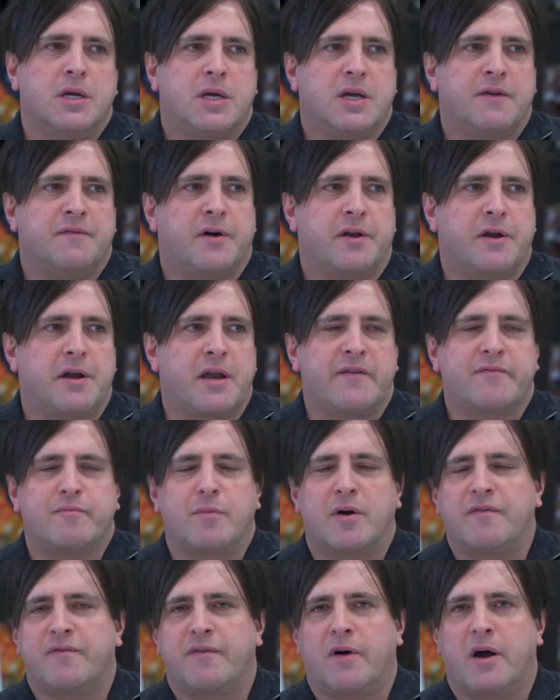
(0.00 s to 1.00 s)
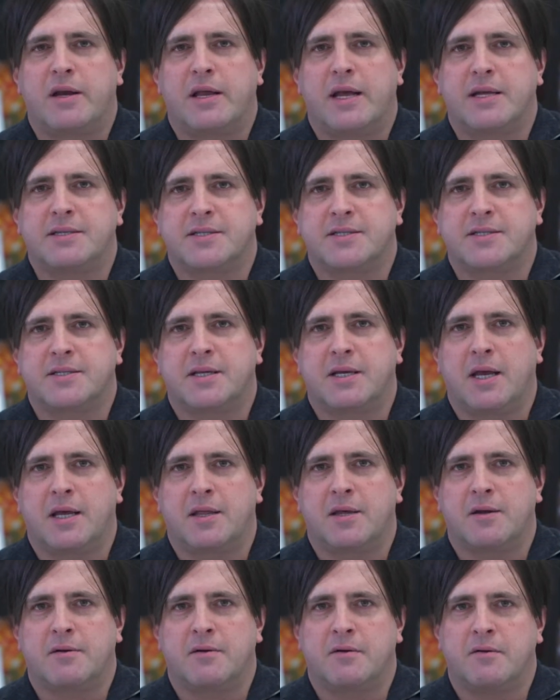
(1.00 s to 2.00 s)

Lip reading: if I don't have my finances together